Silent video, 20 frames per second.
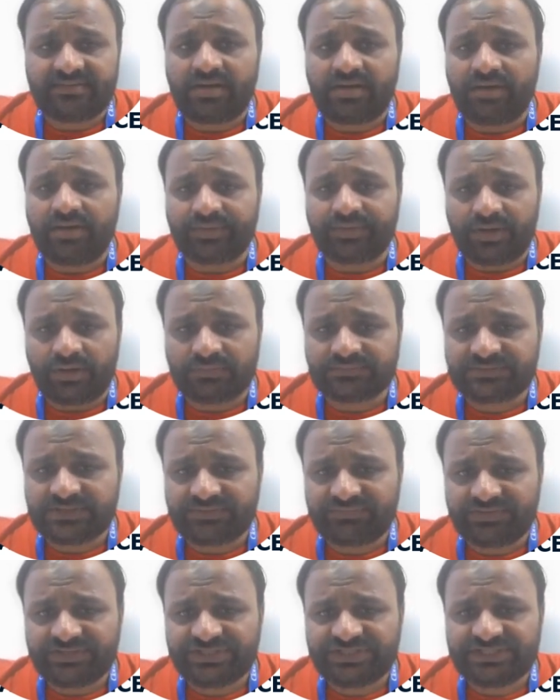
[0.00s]
Our
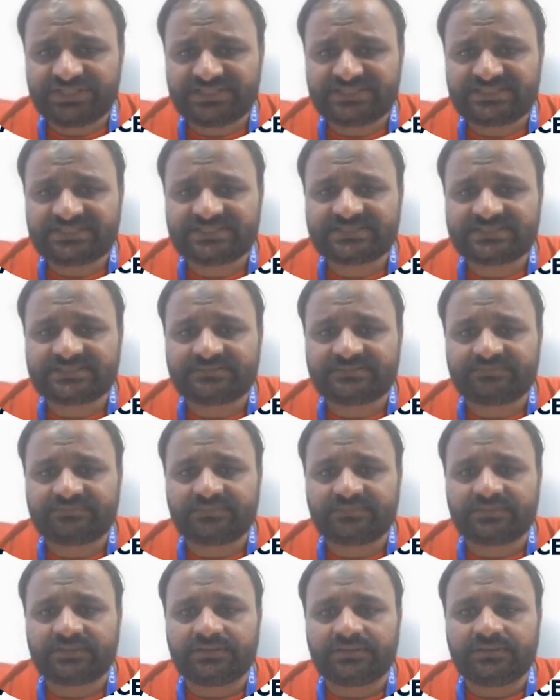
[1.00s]
observations,
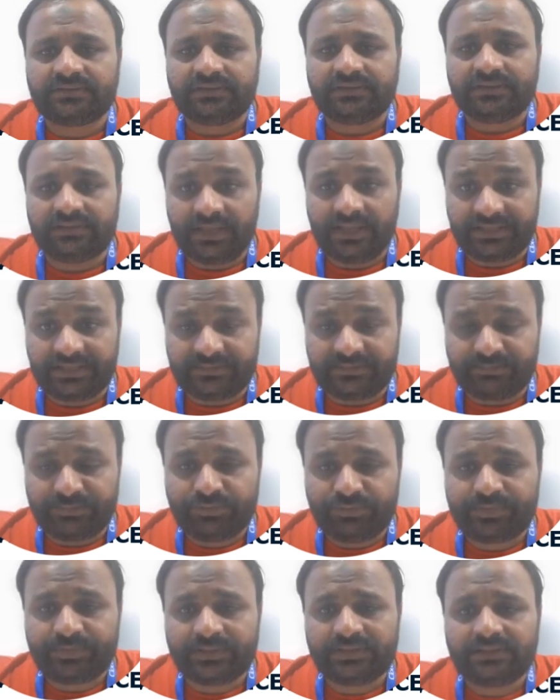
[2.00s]
like the
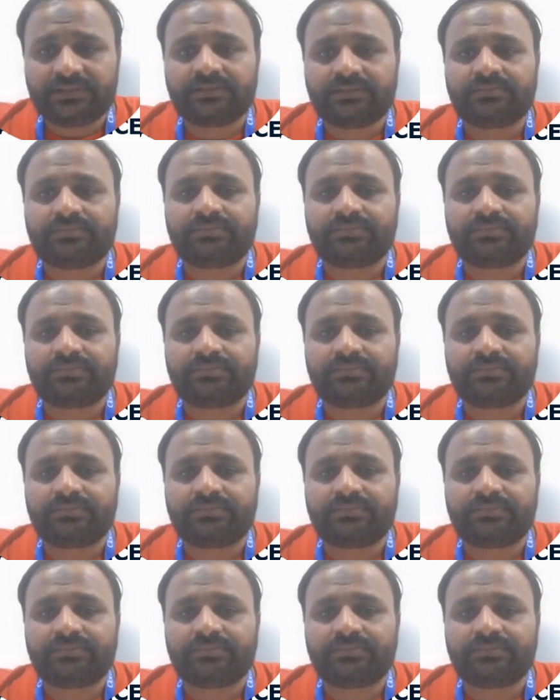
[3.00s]
people,